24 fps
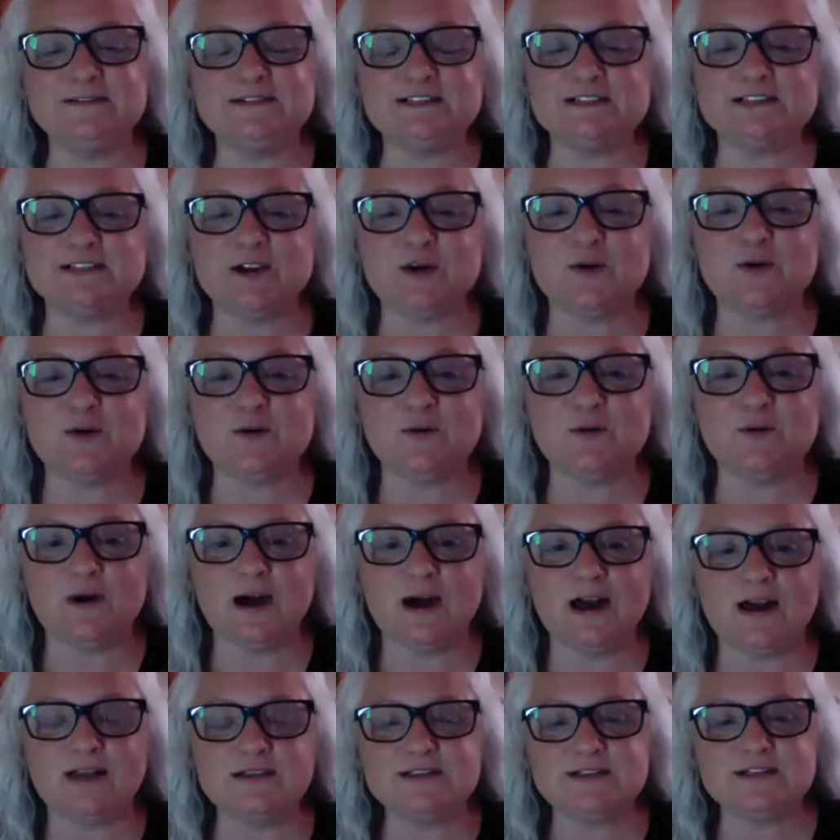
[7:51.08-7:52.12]
So
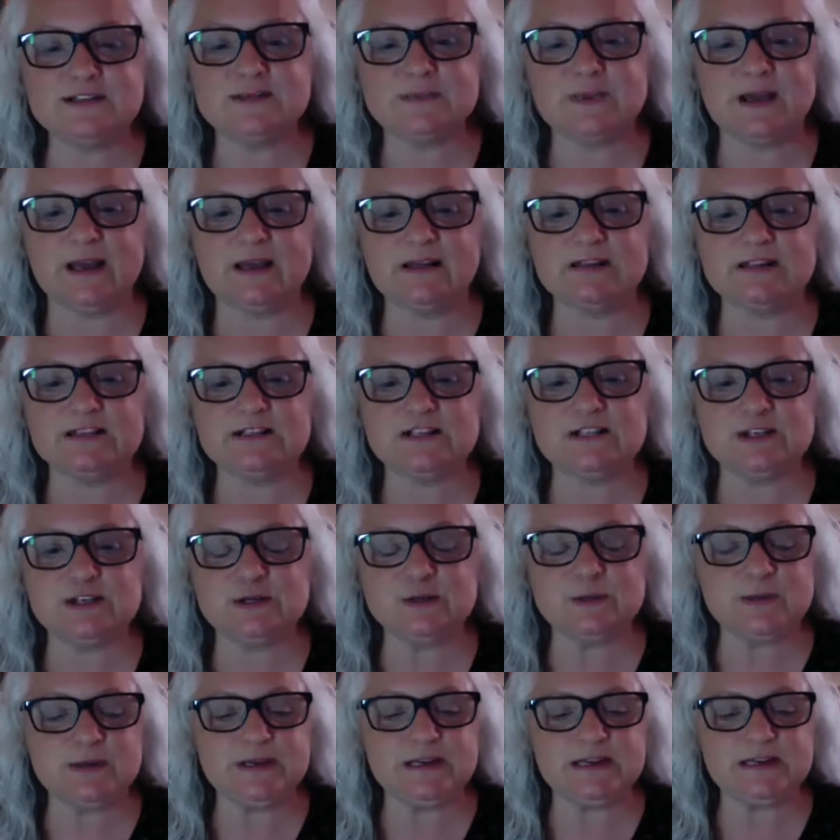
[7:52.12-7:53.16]
I just spent
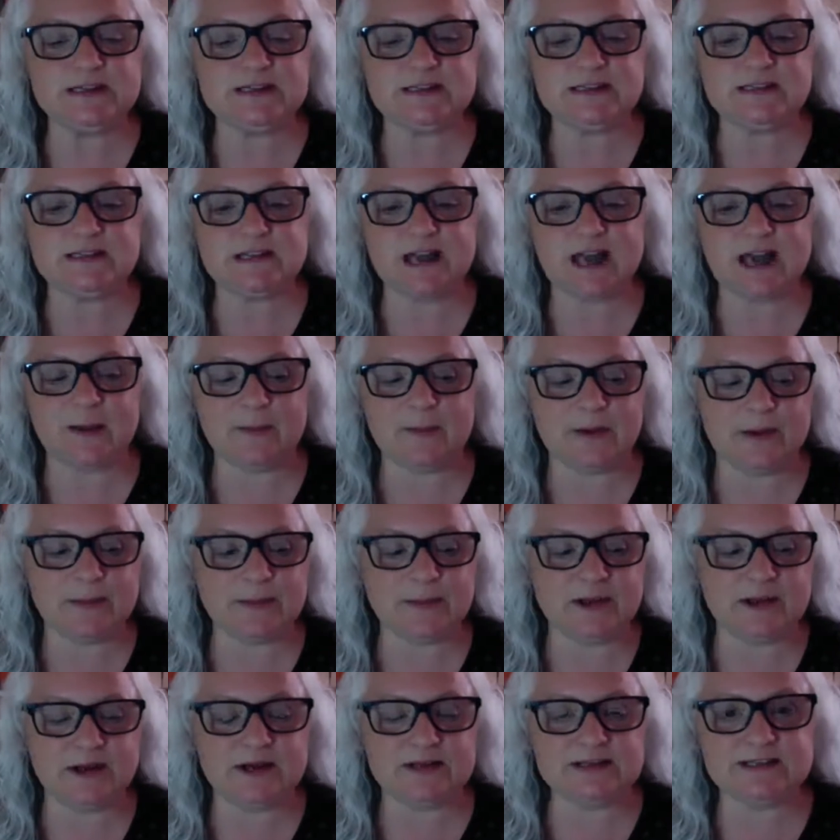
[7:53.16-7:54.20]
2 weeks at my
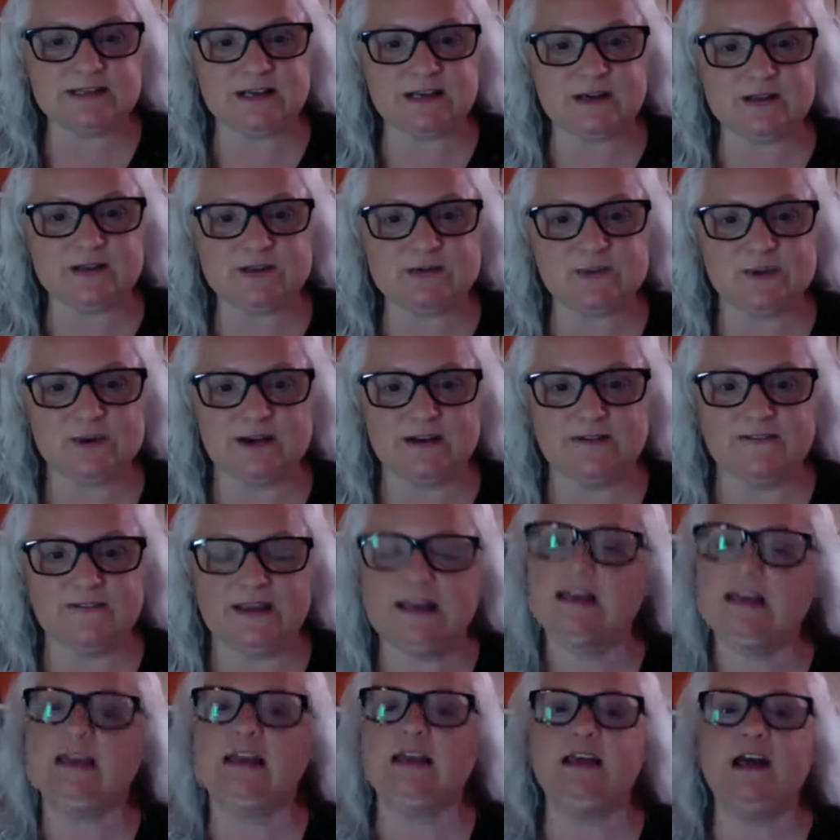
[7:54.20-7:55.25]
parents' house
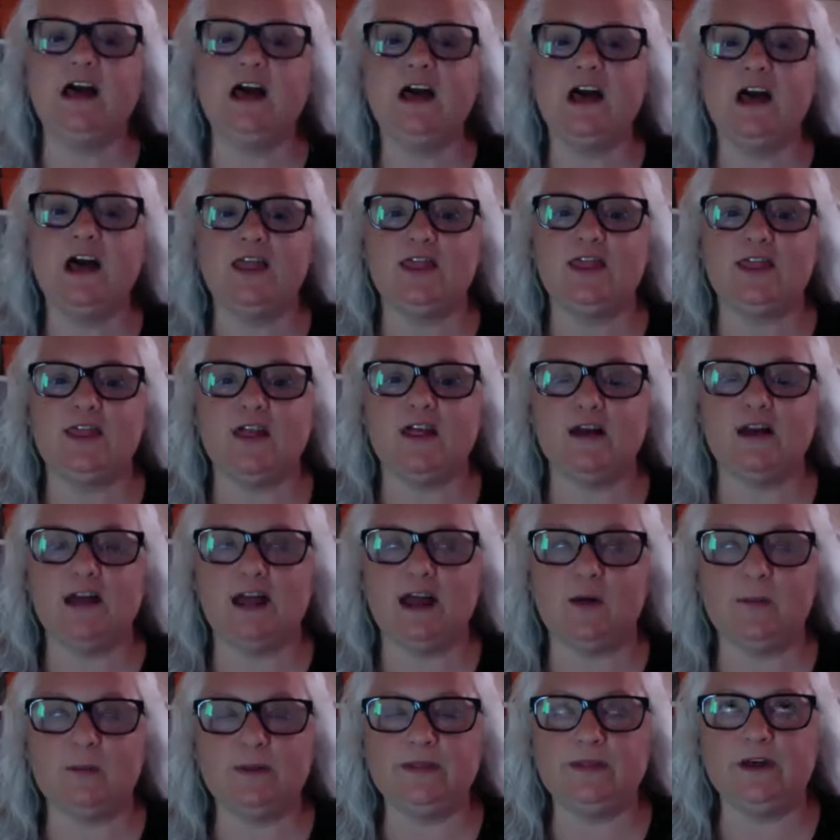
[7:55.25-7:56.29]
renovating,
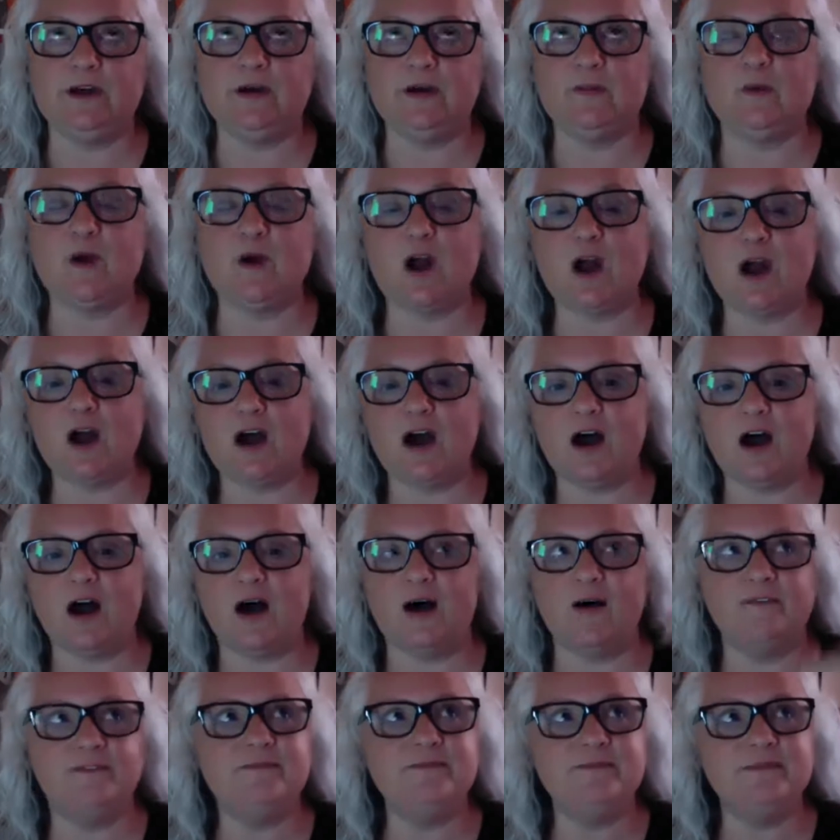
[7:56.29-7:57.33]
helping them
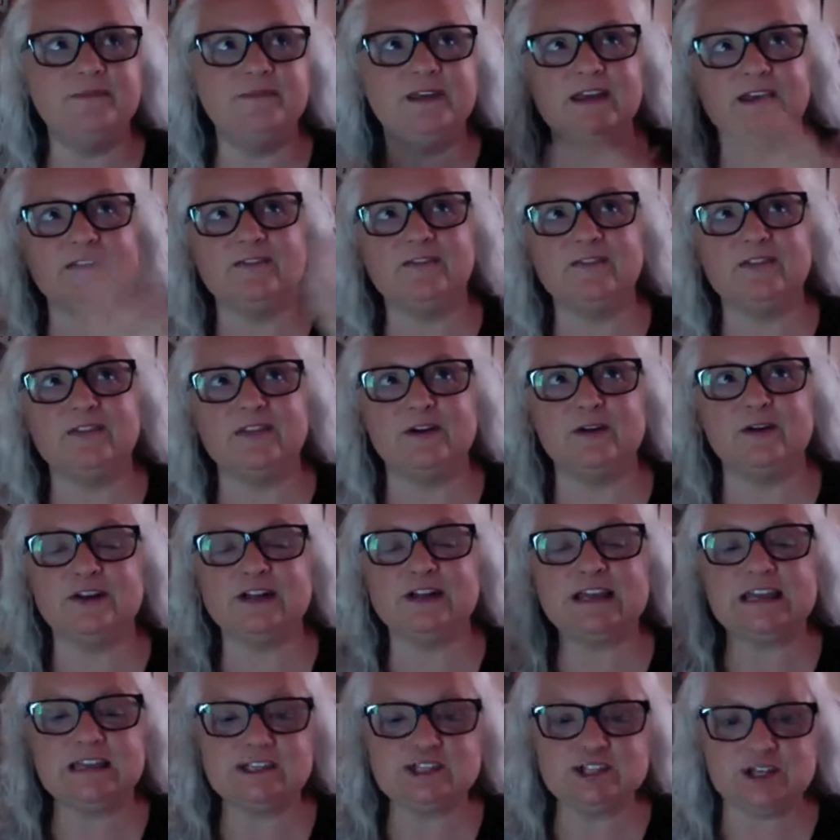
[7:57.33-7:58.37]
give their
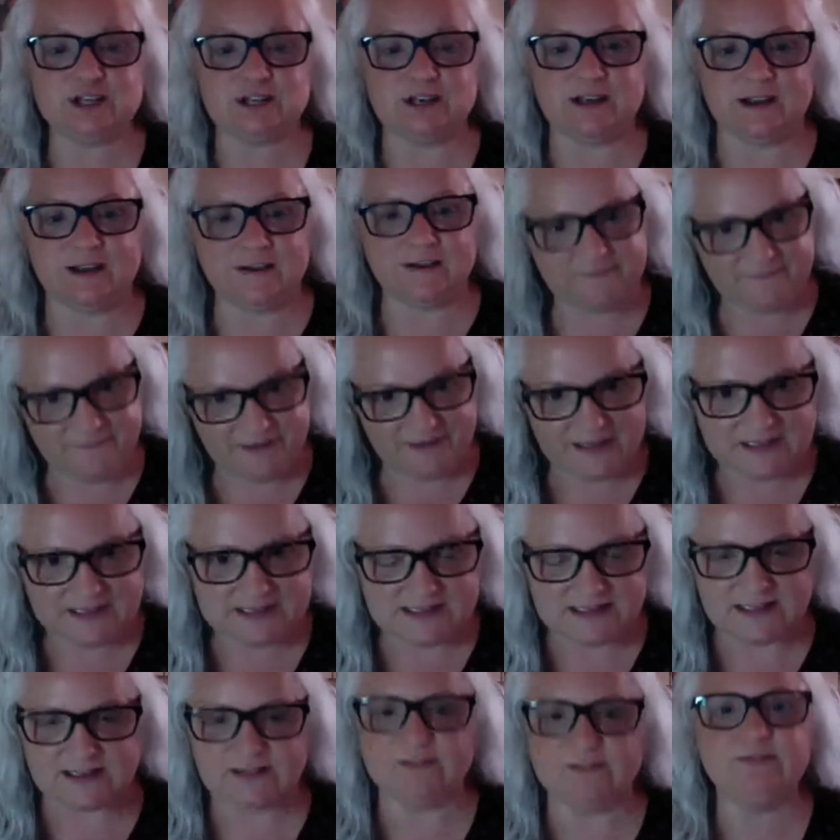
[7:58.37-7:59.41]
kitchen a
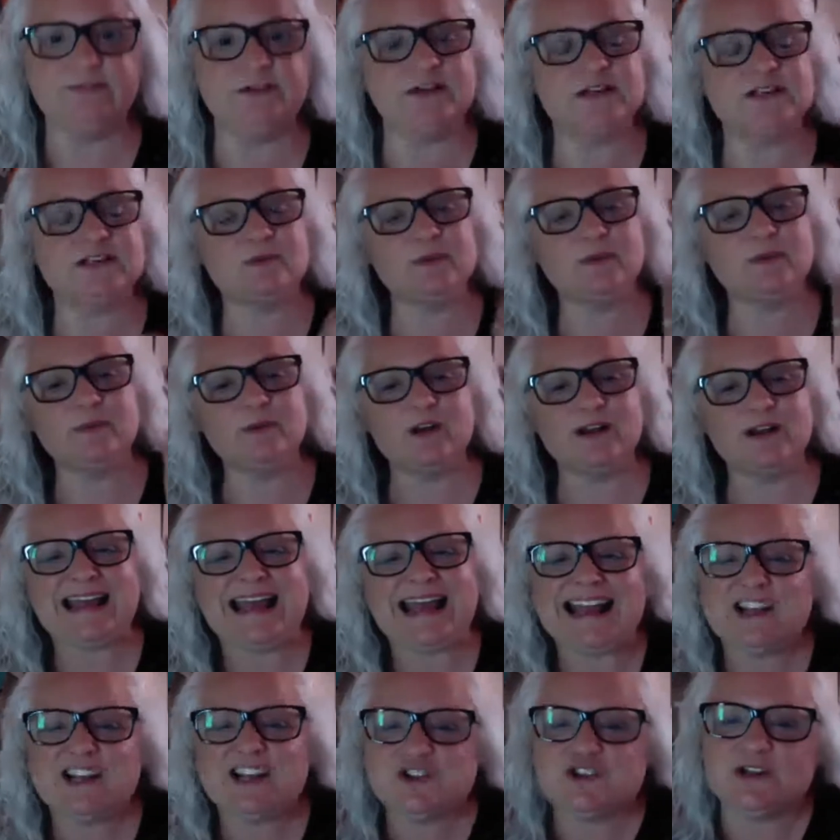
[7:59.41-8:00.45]
facelift because we weren't
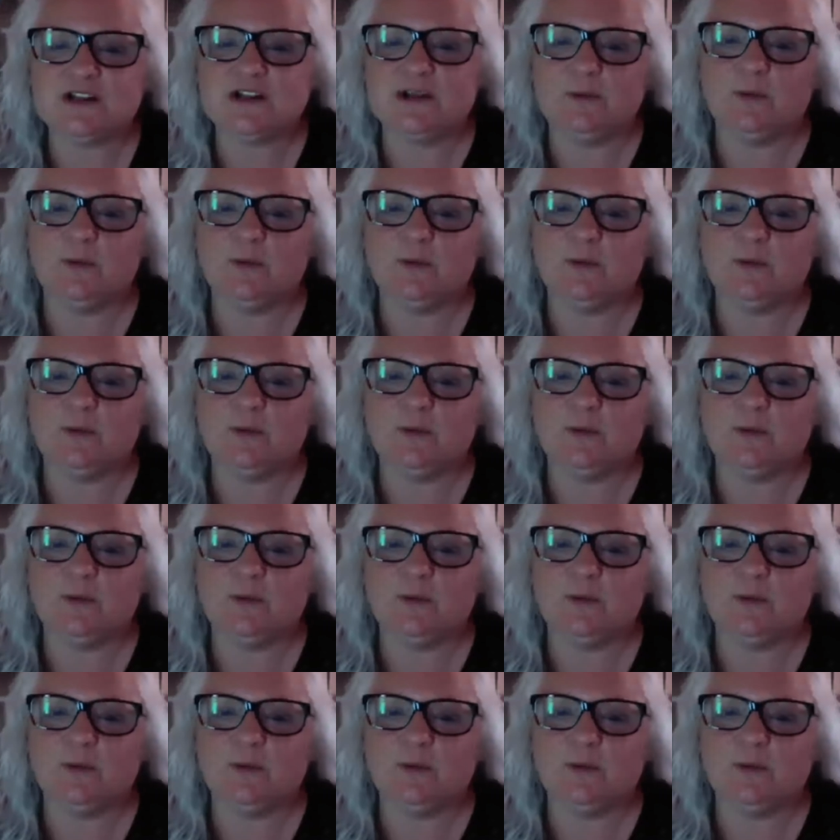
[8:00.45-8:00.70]
actually